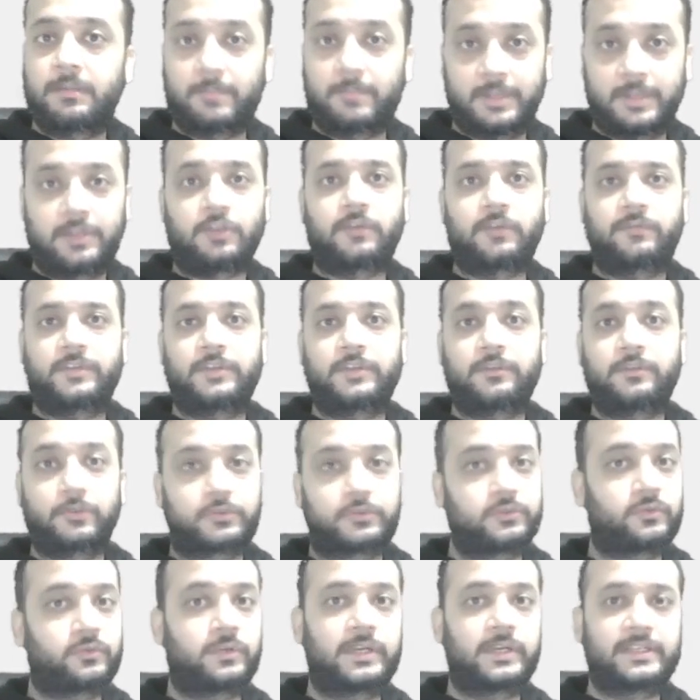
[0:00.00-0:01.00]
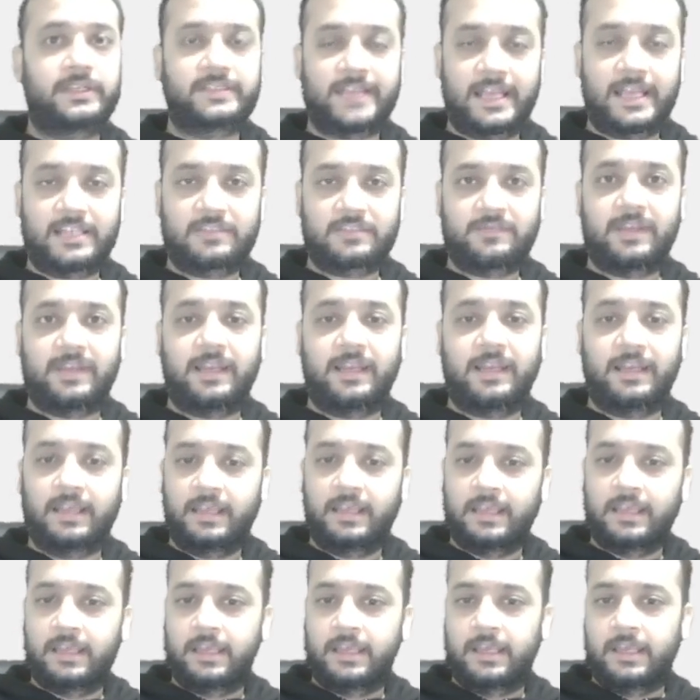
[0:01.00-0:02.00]
many of the good students as well.
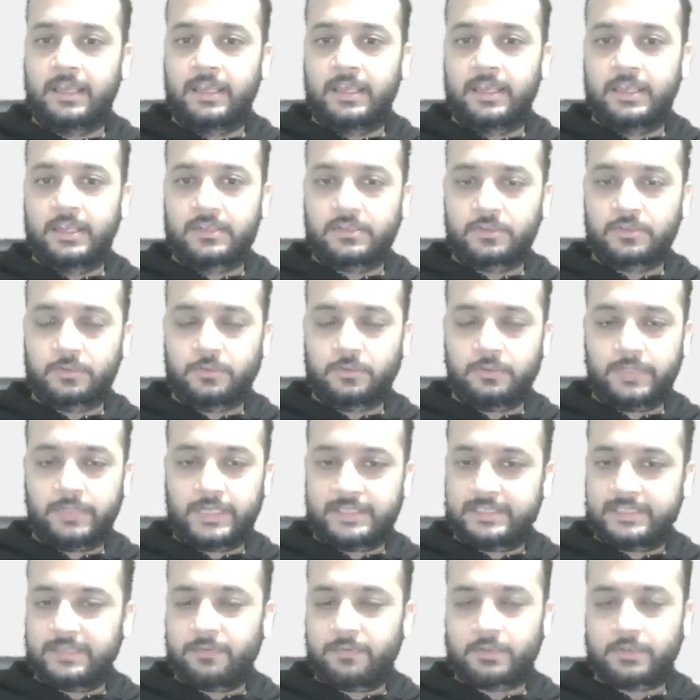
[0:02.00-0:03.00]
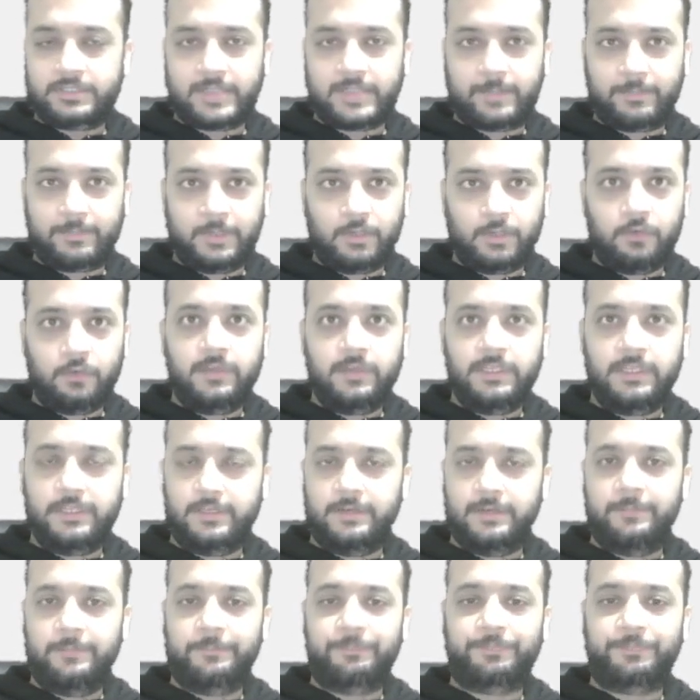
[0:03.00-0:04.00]
So let's see what's happening over
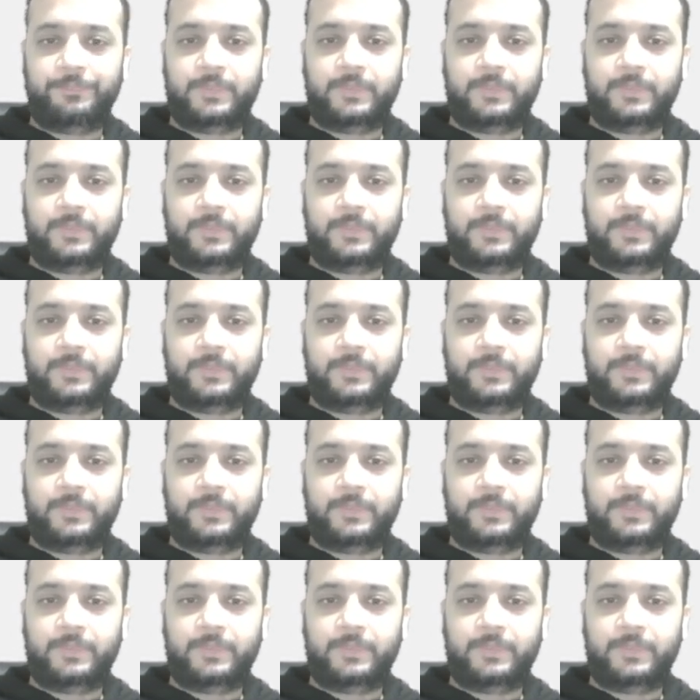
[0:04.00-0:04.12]
here.